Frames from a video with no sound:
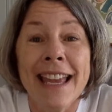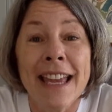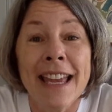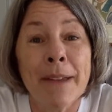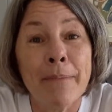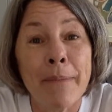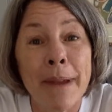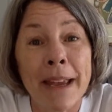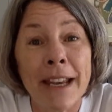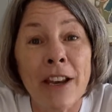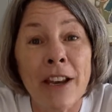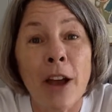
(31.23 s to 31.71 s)

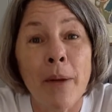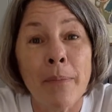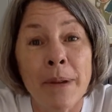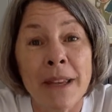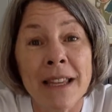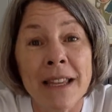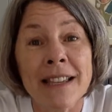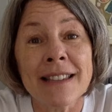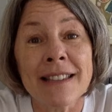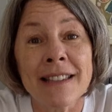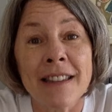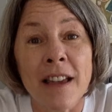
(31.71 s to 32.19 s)
It may not
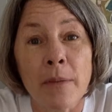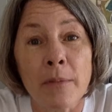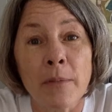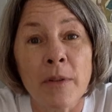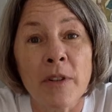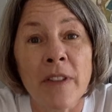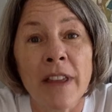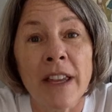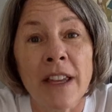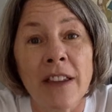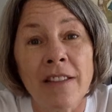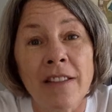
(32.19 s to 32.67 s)
be the
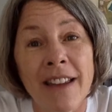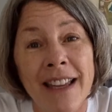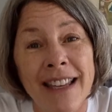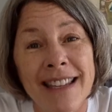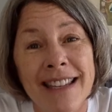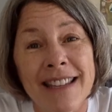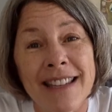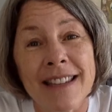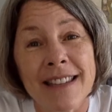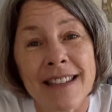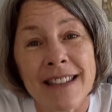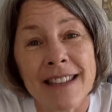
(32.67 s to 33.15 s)
summer that you
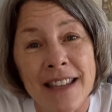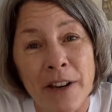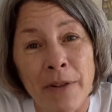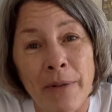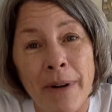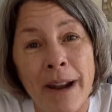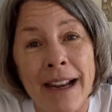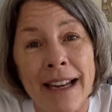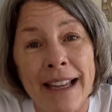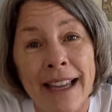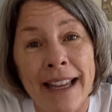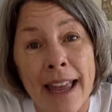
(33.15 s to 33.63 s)
get to sit
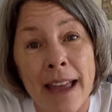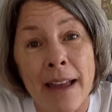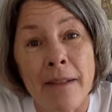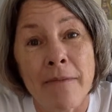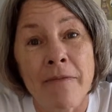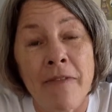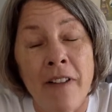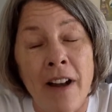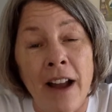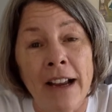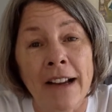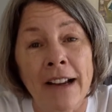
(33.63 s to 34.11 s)
around a
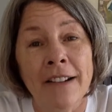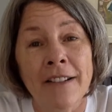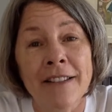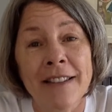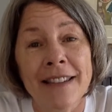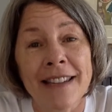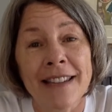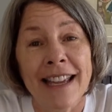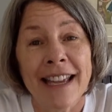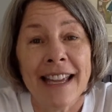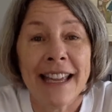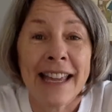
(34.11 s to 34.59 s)
campfire
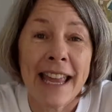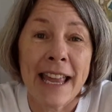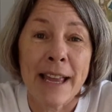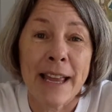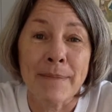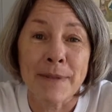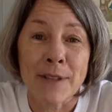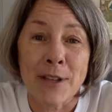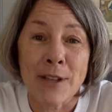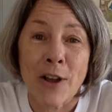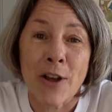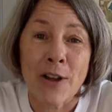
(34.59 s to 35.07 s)
singing
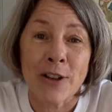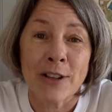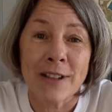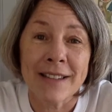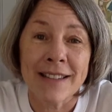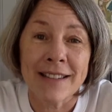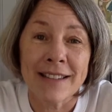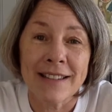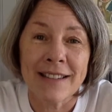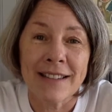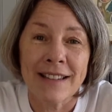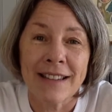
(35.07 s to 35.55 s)
camp
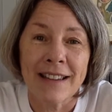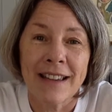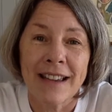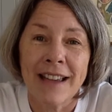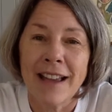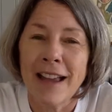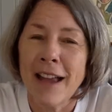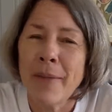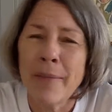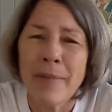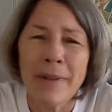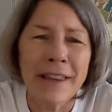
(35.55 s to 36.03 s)
songs.
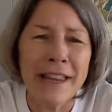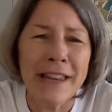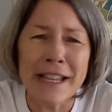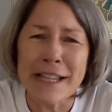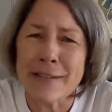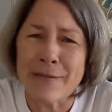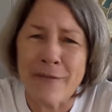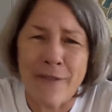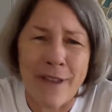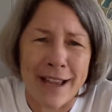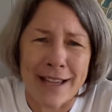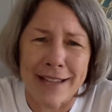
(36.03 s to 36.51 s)
But
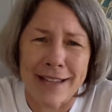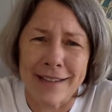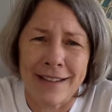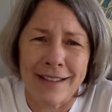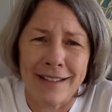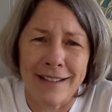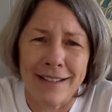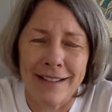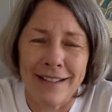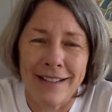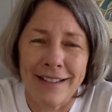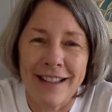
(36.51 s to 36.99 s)
let's face
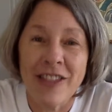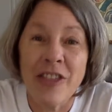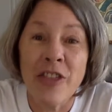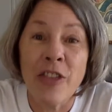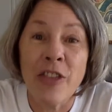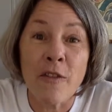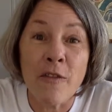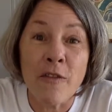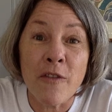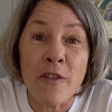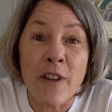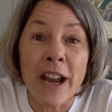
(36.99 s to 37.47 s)
it,
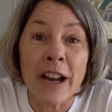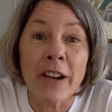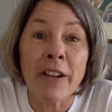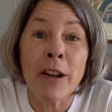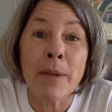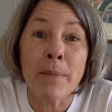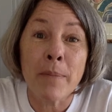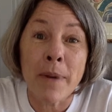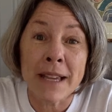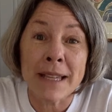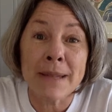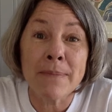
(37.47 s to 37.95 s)
the
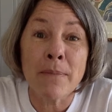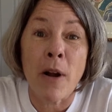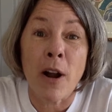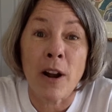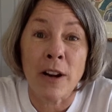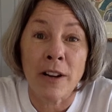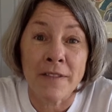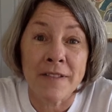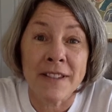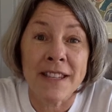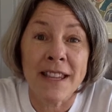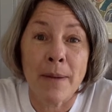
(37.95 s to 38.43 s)
very best
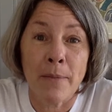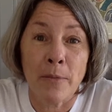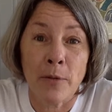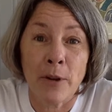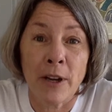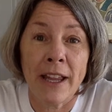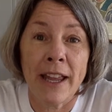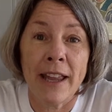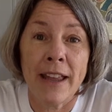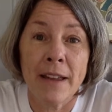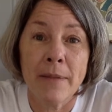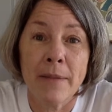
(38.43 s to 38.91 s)
part of
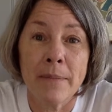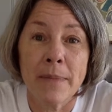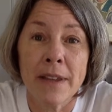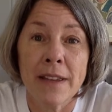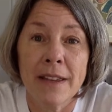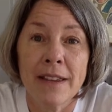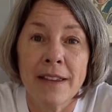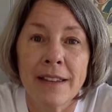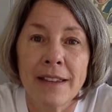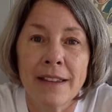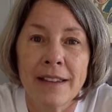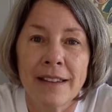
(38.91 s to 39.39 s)
summer camp
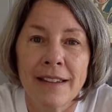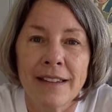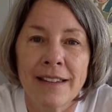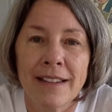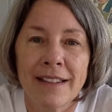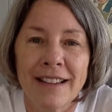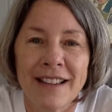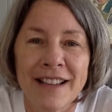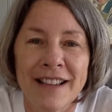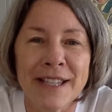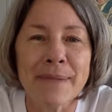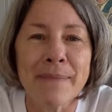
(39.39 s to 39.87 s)

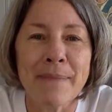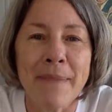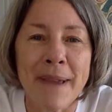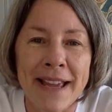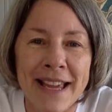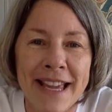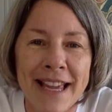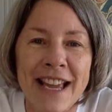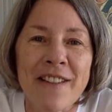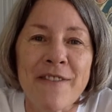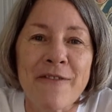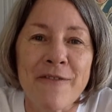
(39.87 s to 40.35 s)
is
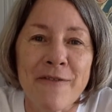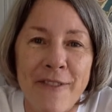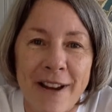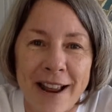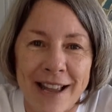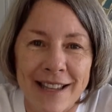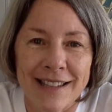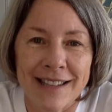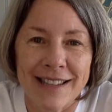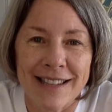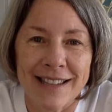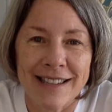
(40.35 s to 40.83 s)
making
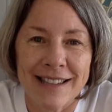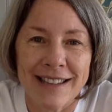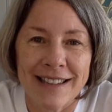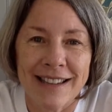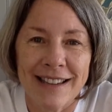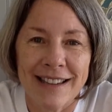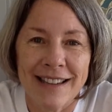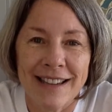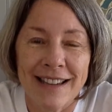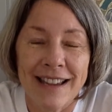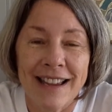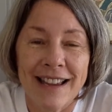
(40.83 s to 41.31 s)
friends.
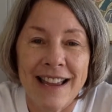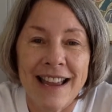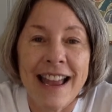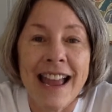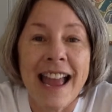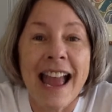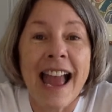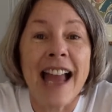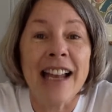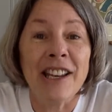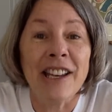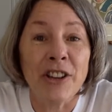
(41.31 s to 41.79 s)

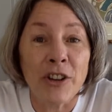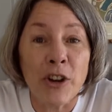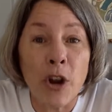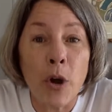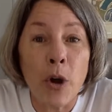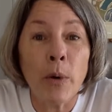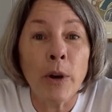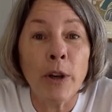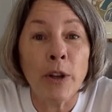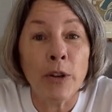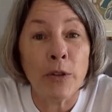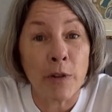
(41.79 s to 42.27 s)
And you
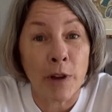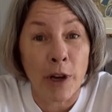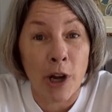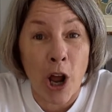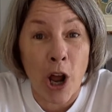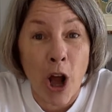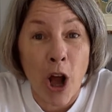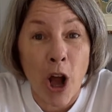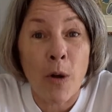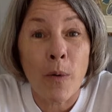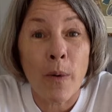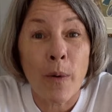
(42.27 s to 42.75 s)
know where you
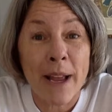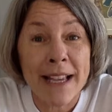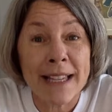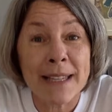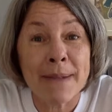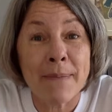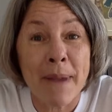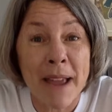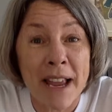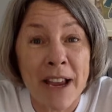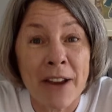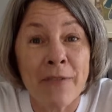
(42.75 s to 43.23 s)
can
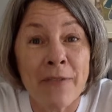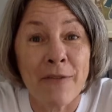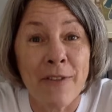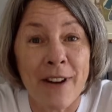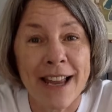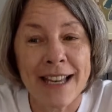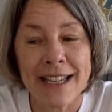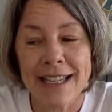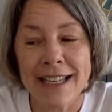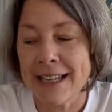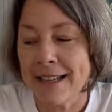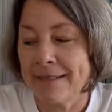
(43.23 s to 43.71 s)
always make a
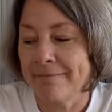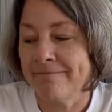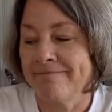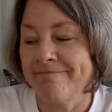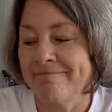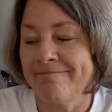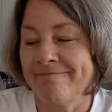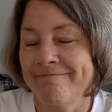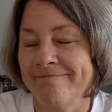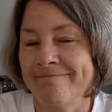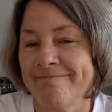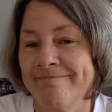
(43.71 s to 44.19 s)
friend?
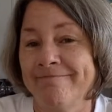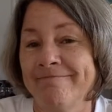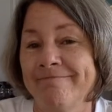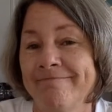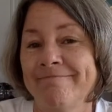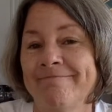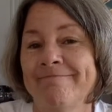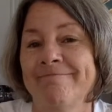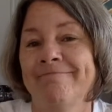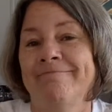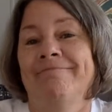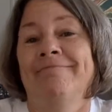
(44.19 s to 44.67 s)

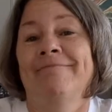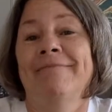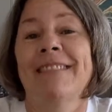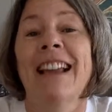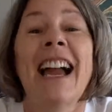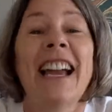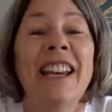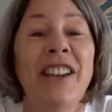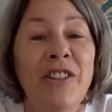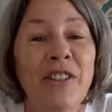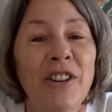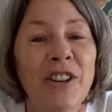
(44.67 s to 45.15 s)

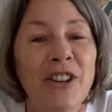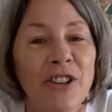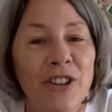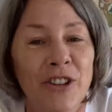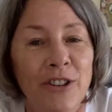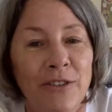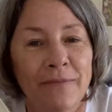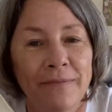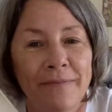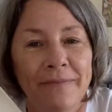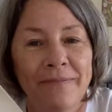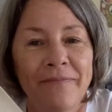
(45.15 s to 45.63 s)
I know you
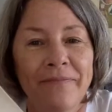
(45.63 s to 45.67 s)
do.